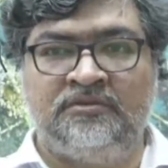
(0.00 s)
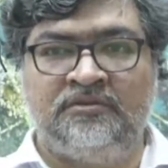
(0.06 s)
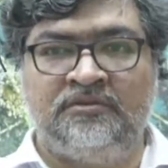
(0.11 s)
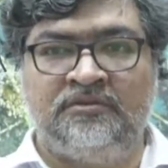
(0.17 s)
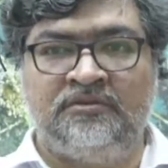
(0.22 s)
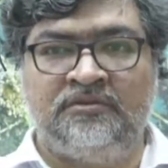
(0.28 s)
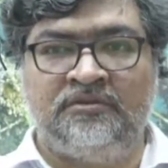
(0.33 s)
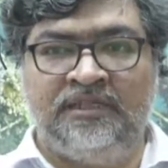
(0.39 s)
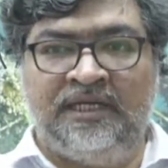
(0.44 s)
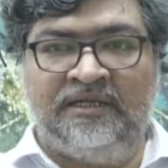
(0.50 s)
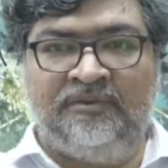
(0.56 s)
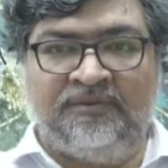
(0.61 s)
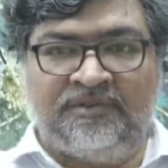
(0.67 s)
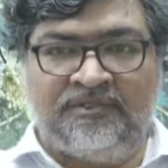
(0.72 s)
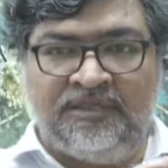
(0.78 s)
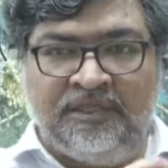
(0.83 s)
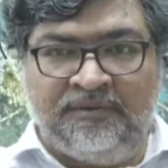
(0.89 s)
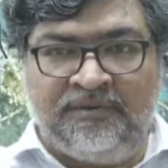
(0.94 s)
that which
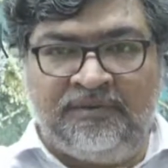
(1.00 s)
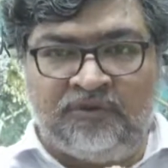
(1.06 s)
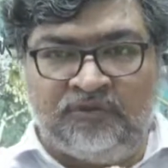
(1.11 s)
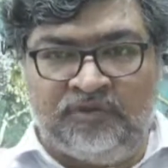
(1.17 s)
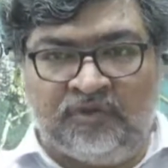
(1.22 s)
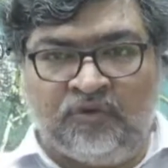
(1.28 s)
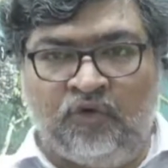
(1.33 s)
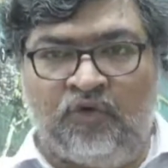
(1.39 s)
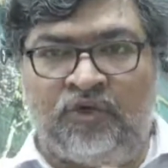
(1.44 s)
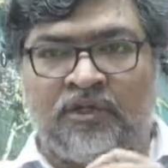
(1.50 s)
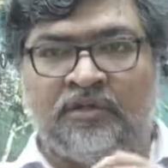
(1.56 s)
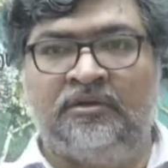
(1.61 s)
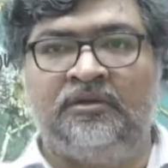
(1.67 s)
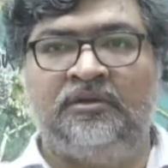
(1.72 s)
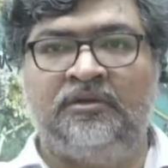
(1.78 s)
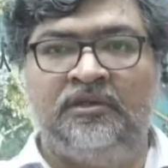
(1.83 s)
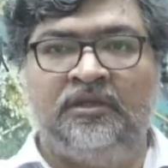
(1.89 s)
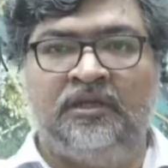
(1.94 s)
give into the coral,
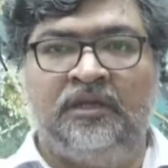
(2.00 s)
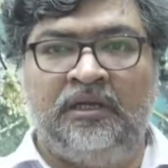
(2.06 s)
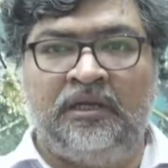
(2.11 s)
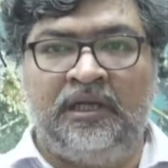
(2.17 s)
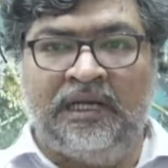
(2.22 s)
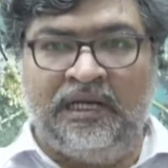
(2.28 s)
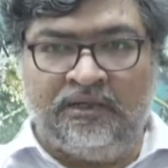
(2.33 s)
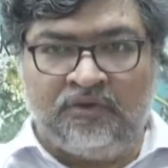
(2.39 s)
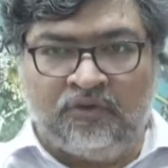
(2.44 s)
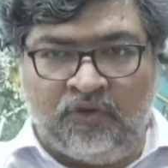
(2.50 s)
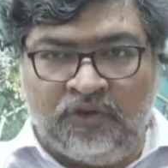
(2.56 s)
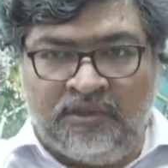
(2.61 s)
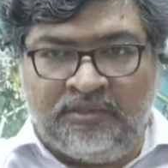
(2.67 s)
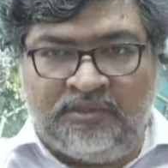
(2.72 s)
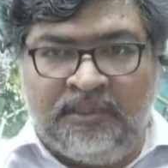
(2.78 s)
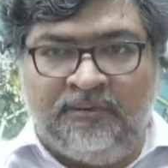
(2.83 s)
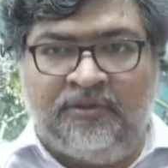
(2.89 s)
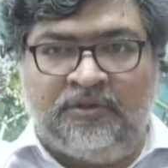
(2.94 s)
and coral is
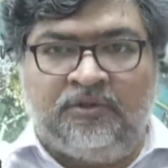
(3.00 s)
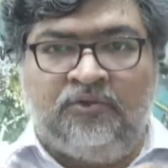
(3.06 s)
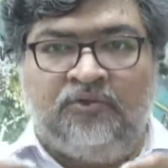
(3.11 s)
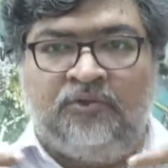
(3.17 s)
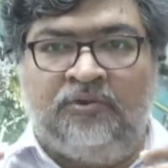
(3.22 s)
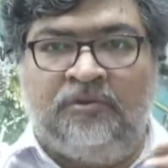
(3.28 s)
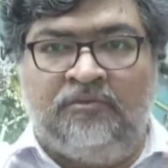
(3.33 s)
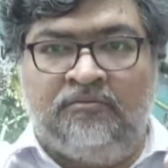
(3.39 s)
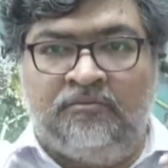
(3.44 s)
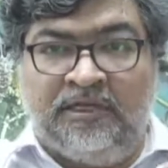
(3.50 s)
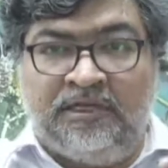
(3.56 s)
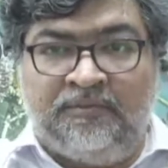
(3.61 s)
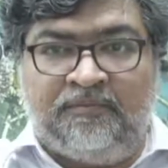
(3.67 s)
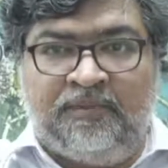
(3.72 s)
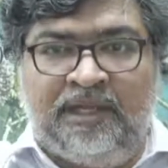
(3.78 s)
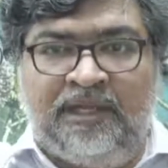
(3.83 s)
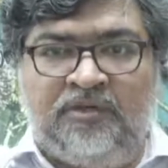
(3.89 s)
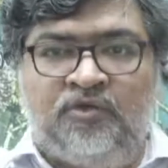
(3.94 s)
able to multiply
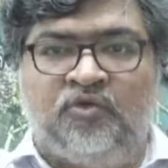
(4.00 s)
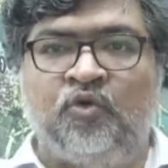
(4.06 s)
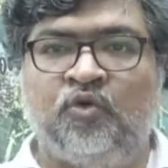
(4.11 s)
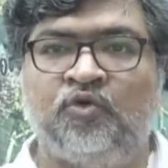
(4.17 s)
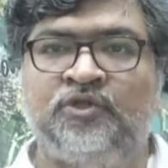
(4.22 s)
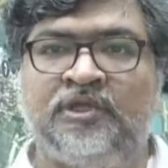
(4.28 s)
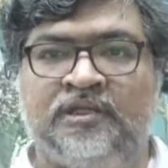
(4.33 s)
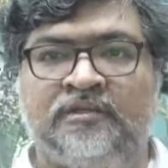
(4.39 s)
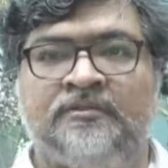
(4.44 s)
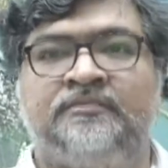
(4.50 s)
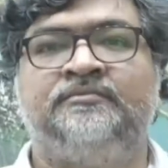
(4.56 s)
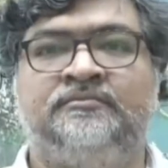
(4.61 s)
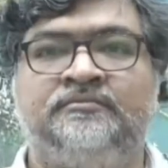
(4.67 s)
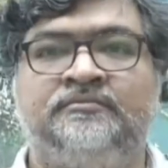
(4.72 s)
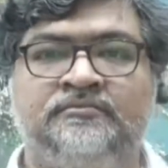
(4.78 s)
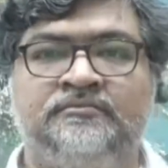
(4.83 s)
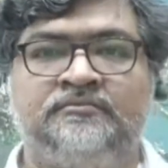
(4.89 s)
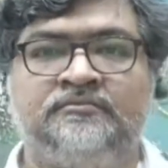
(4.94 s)
and grow there.
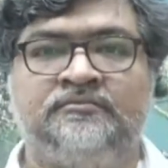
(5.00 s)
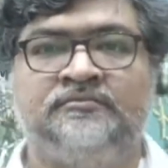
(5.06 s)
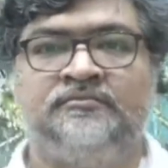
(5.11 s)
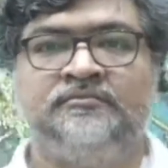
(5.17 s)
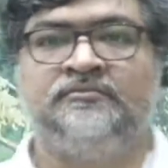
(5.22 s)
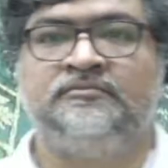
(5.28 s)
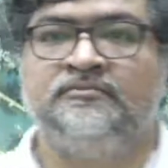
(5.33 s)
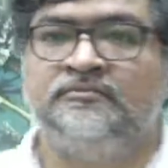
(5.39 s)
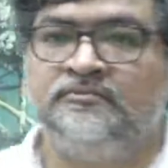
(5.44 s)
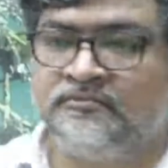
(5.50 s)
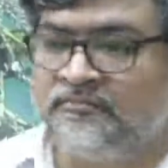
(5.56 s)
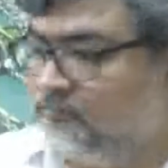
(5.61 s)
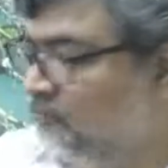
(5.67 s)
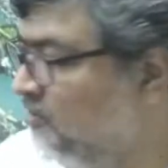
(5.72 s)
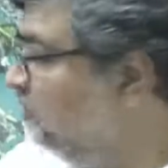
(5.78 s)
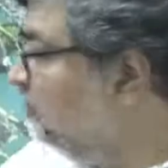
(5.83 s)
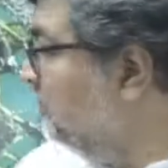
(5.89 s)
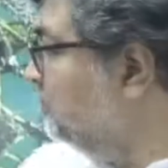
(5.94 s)
This is
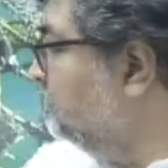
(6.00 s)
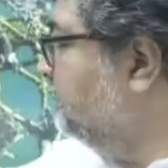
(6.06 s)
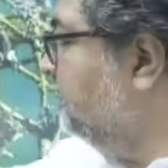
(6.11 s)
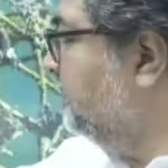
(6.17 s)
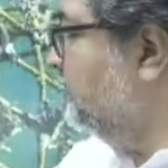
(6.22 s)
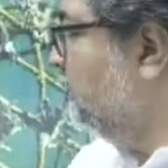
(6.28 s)
what the technology